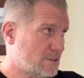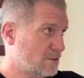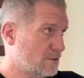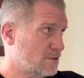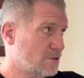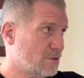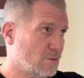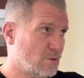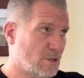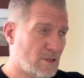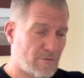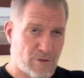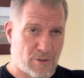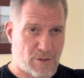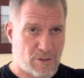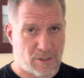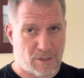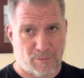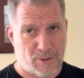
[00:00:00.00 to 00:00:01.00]
And so whatever
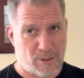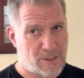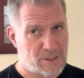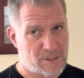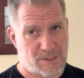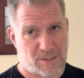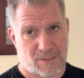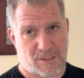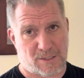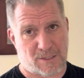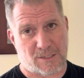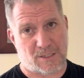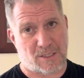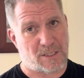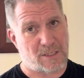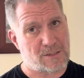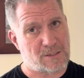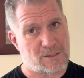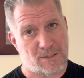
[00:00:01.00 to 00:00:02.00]
your element is that's
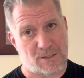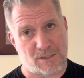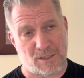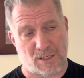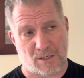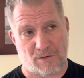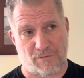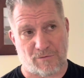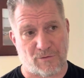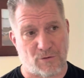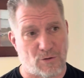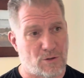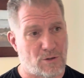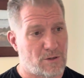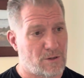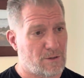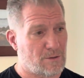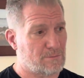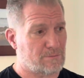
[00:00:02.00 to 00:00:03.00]
assigned to the second
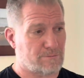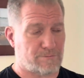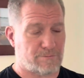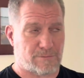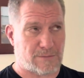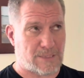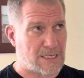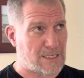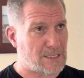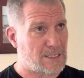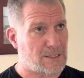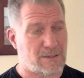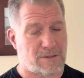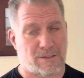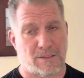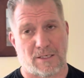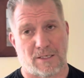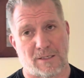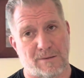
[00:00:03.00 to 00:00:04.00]
floor and that kind of
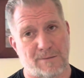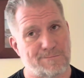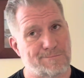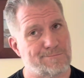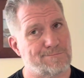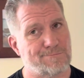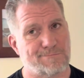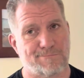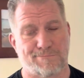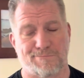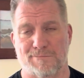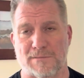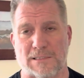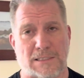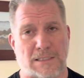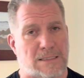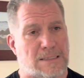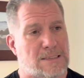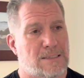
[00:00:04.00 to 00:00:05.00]
thing,
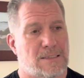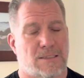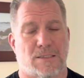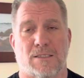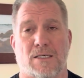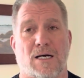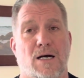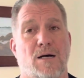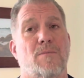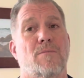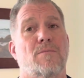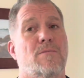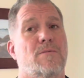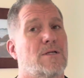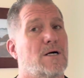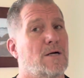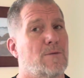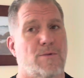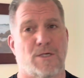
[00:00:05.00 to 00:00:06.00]
not
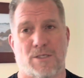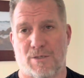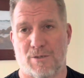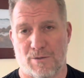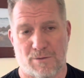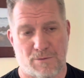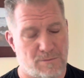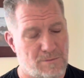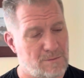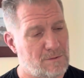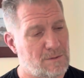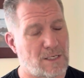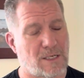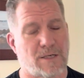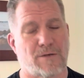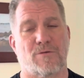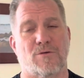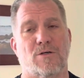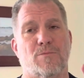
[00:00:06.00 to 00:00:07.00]
me, dude. Not
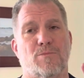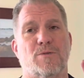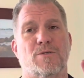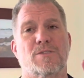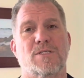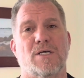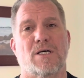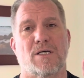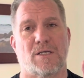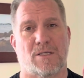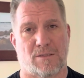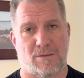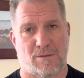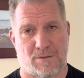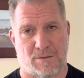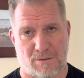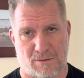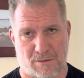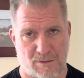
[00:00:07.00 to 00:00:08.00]
even going to pretend
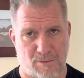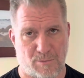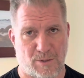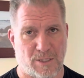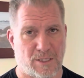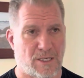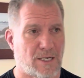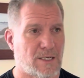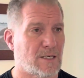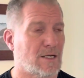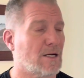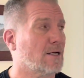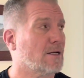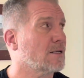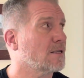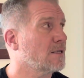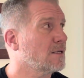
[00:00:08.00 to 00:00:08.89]
to be that guy.